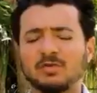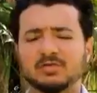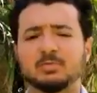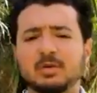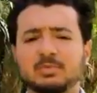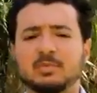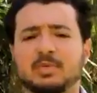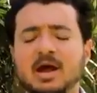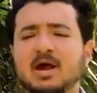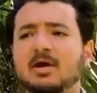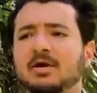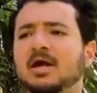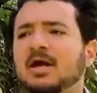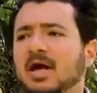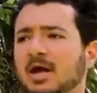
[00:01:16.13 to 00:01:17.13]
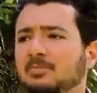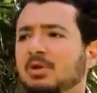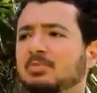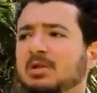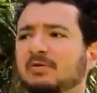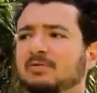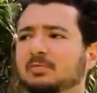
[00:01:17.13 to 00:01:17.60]
all have to be prepared, and
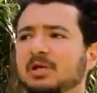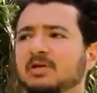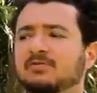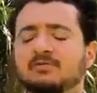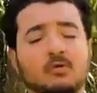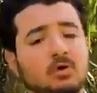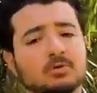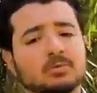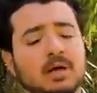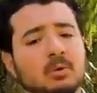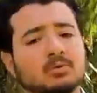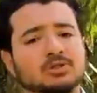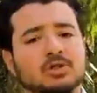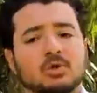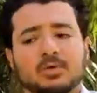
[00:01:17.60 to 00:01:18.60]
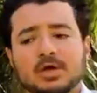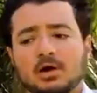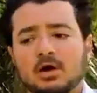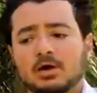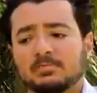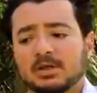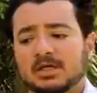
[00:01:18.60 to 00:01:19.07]
people have to be informed about what's going
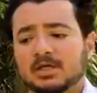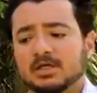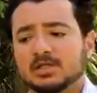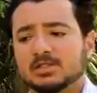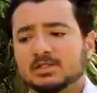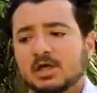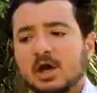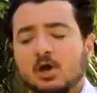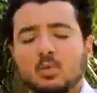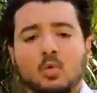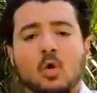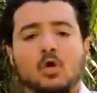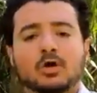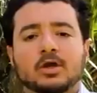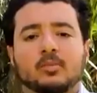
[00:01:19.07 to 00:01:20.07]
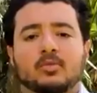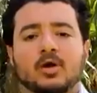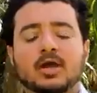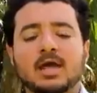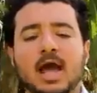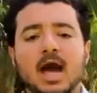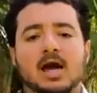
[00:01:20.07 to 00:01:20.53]
on, because war can
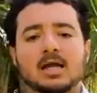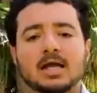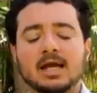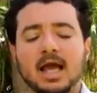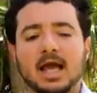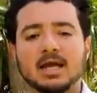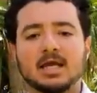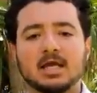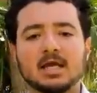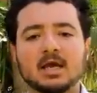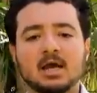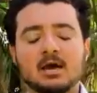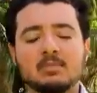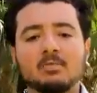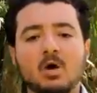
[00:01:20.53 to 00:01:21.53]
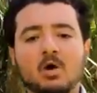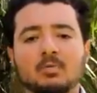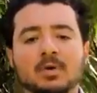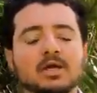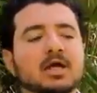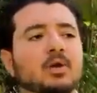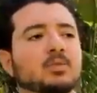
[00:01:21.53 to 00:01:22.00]
break out at any
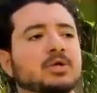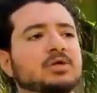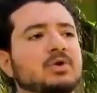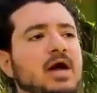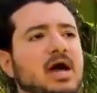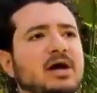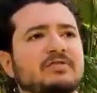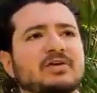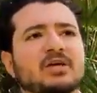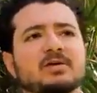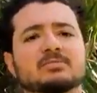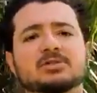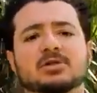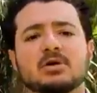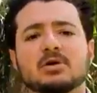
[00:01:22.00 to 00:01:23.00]
moment. And when you have Kim